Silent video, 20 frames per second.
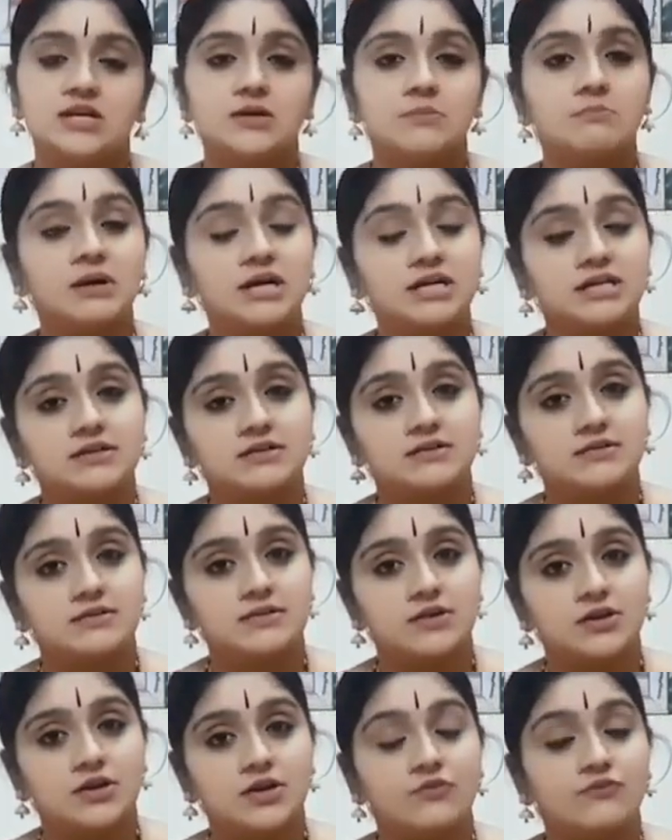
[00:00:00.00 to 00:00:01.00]
But
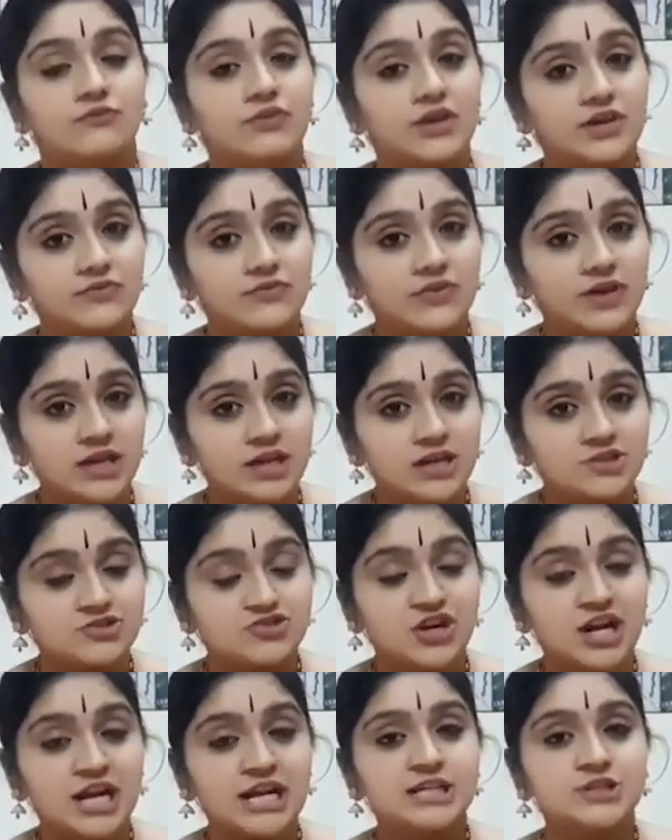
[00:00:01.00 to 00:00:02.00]
when we
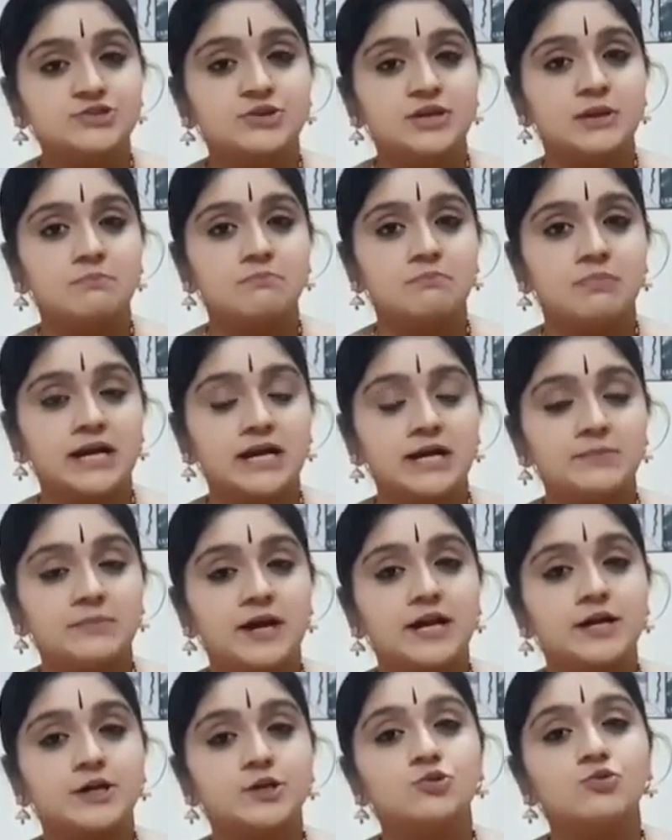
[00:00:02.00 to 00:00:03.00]
try to imbibe
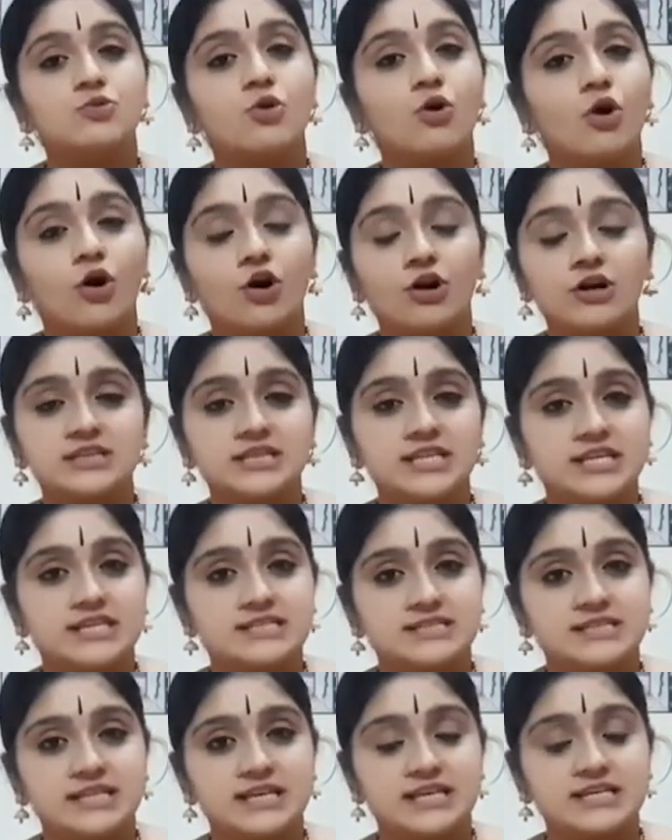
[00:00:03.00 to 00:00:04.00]
and do all
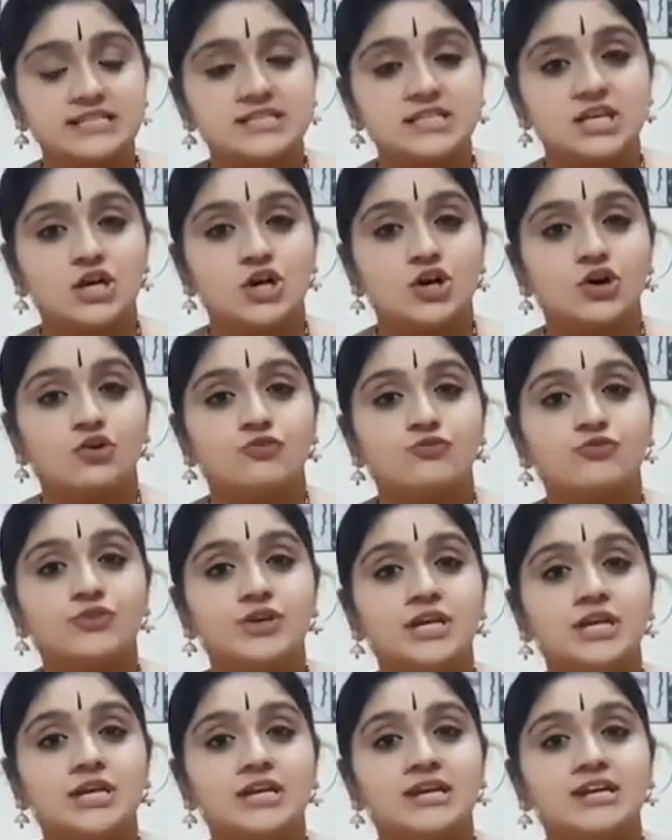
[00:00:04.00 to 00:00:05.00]
these things,
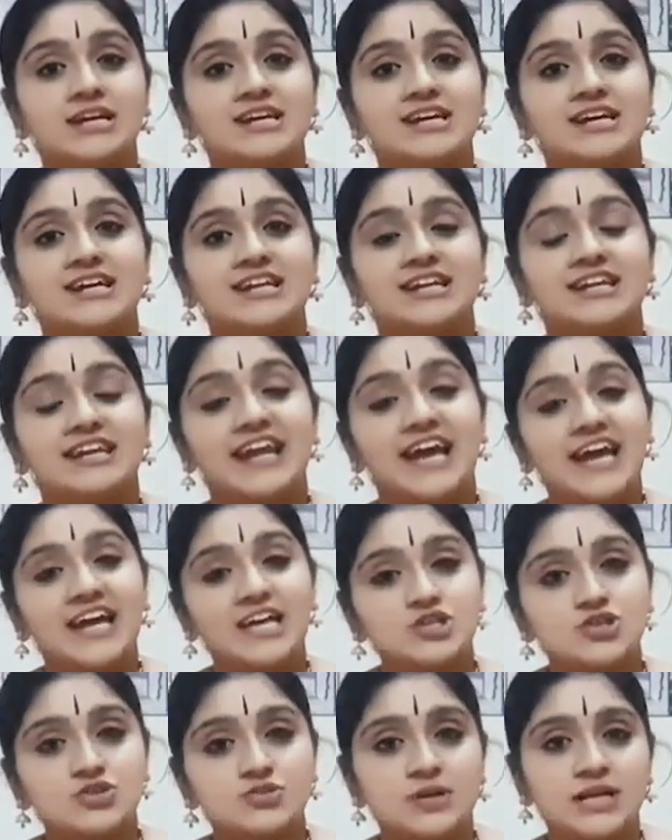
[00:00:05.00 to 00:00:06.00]
we
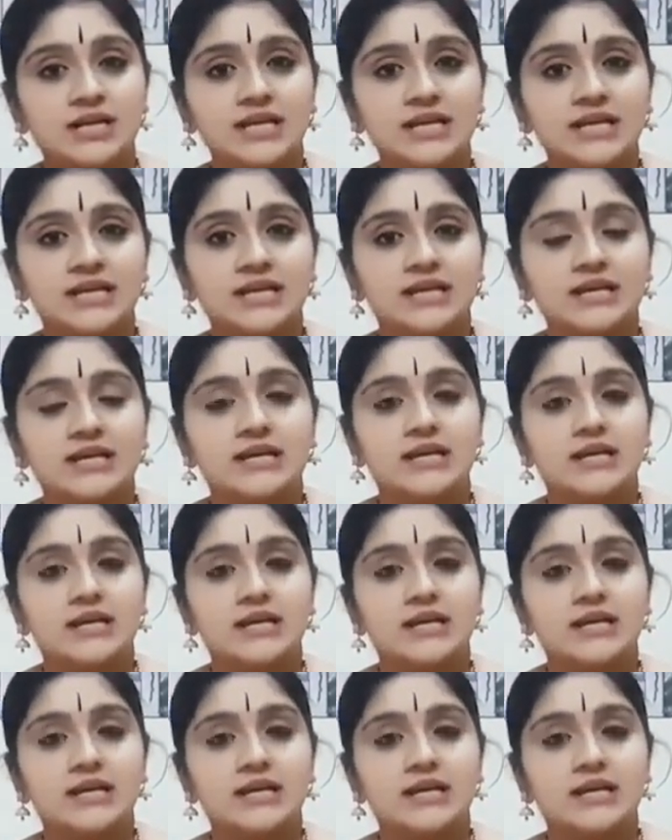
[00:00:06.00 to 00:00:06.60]
naturally